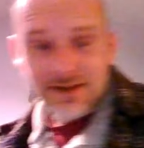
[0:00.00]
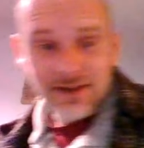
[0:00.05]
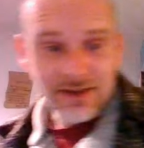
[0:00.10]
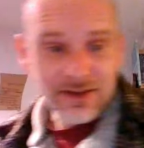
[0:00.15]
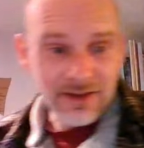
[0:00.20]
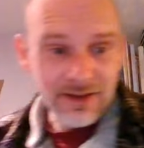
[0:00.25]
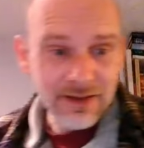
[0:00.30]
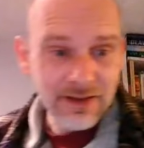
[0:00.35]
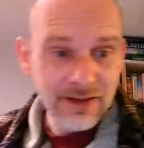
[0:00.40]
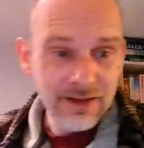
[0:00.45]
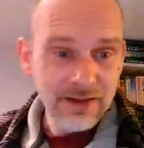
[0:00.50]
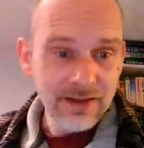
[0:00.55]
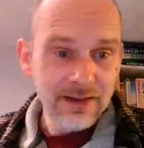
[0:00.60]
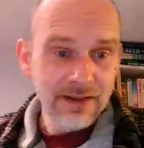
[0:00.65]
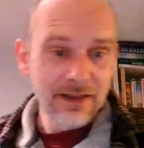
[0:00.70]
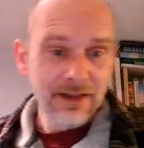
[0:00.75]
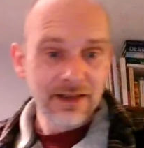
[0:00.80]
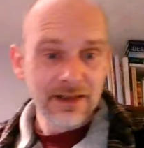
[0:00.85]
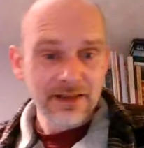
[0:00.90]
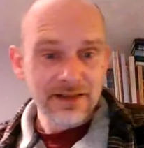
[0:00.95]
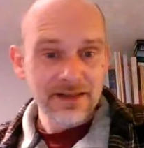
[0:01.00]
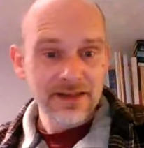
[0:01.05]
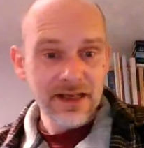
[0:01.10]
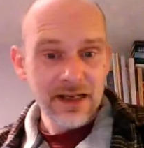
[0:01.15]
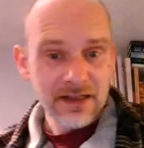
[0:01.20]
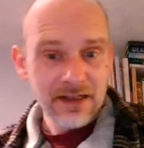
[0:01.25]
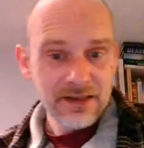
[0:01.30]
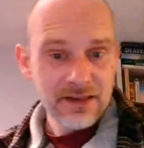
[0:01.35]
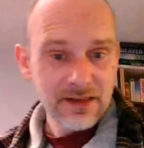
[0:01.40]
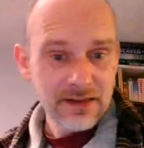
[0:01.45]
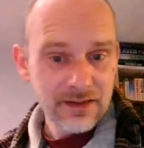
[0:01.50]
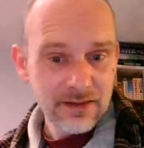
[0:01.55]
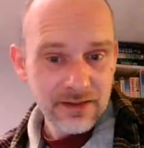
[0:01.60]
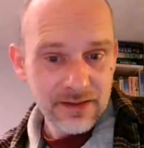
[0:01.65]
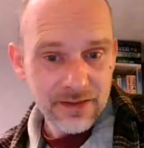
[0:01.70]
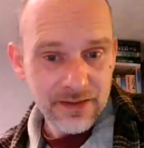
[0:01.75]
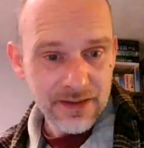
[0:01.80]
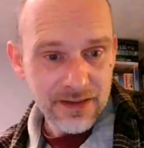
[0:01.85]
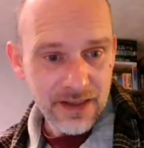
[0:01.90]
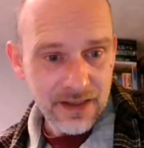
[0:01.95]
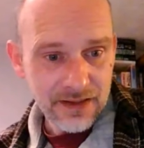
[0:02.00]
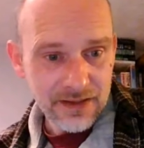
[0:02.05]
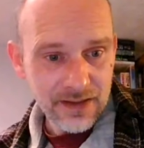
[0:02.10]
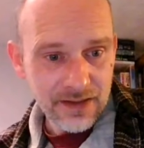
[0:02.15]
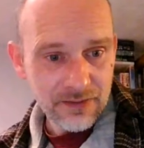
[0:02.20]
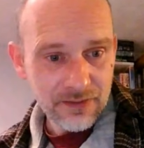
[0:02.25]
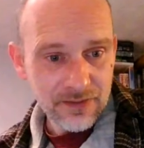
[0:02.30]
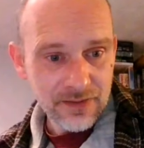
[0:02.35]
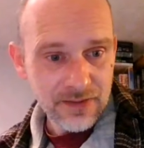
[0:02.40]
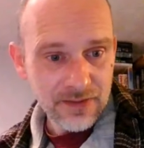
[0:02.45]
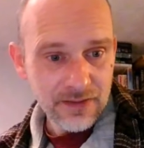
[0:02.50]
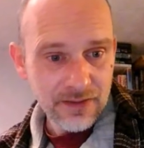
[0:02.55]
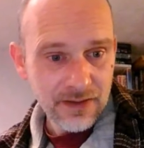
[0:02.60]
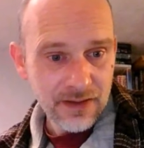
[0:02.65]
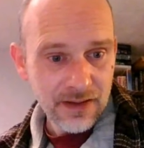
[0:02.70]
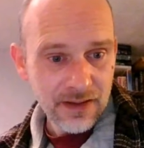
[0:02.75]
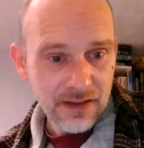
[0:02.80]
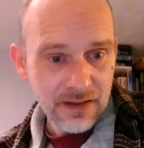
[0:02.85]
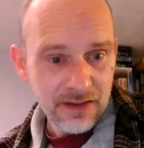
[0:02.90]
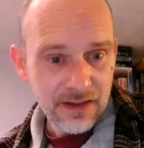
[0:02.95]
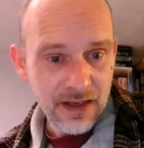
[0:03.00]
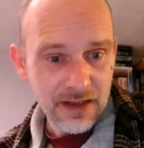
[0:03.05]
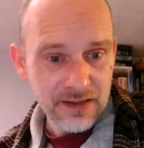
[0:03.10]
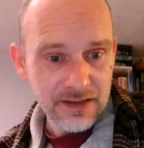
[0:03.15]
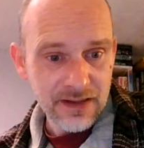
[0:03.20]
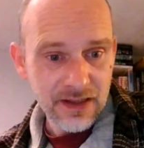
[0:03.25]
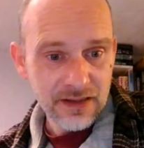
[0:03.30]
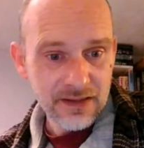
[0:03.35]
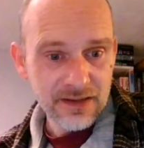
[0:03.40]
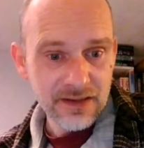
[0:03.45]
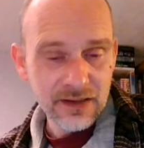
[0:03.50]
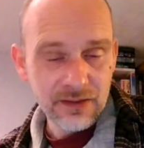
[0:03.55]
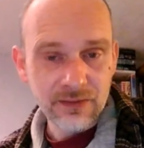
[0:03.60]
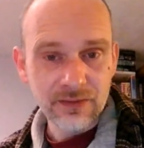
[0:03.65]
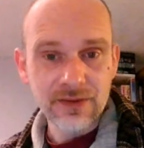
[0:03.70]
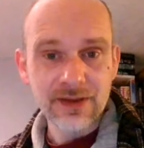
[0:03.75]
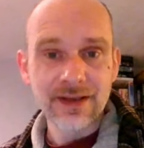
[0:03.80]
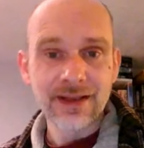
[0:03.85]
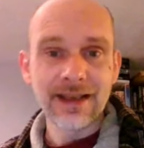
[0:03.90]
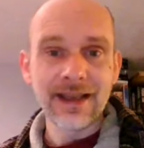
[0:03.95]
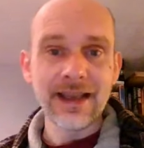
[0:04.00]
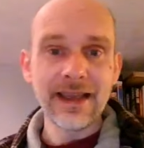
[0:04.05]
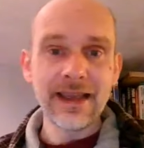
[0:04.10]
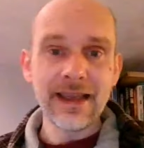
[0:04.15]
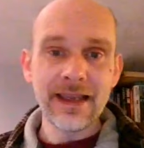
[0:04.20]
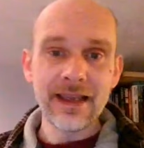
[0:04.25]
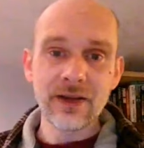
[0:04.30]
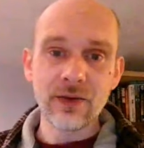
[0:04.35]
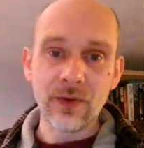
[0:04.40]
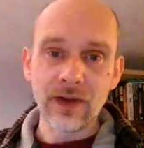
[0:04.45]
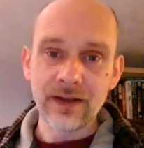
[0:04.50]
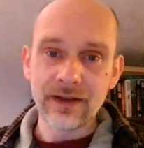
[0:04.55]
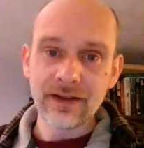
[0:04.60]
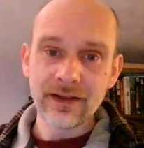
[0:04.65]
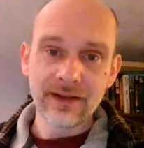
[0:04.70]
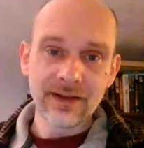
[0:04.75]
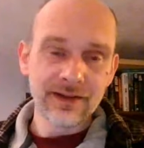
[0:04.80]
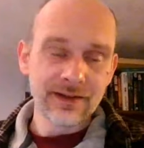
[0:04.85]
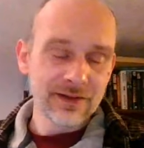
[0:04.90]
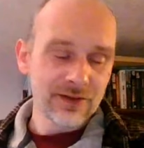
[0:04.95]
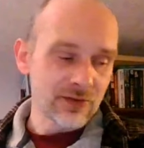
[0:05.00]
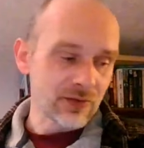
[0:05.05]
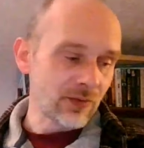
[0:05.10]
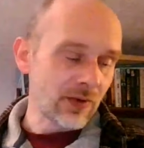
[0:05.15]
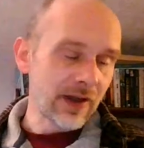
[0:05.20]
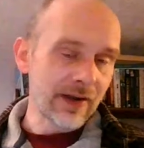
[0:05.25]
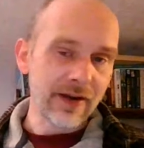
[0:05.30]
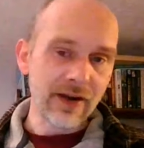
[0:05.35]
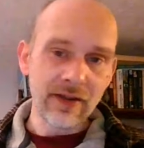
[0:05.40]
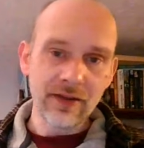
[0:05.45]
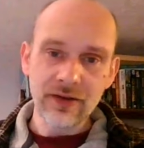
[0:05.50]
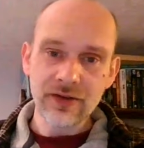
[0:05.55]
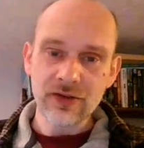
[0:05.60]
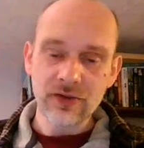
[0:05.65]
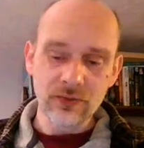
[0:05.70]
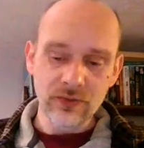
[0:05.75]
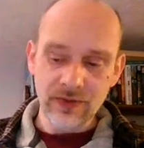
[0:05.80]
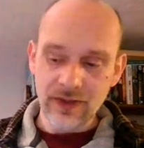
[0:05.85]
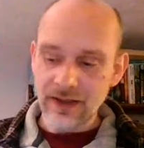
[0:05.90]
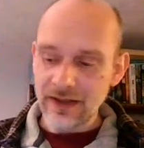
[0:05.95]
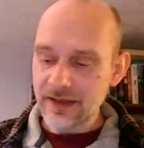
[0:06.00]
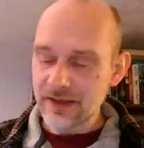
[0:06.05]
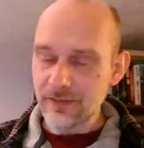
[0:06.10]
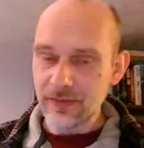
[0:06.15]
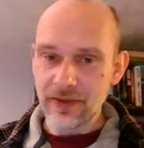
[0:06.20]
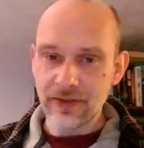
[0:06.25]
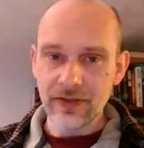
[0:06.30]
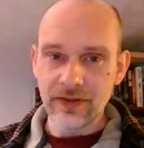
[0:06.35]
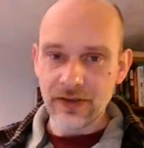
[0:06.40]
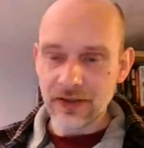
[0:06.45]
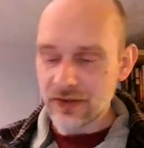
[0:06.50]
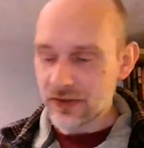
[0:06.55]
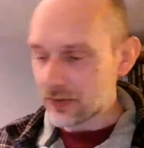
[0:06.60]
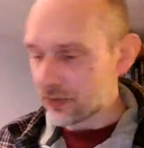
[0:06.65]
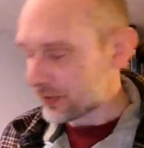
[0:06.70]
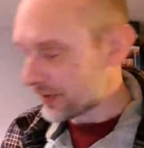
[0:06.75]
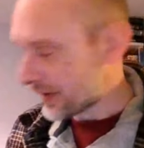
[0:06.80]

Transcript: the six, is it six sales? Yes, yeah, six sales, £80. So another slow day. That's been three slow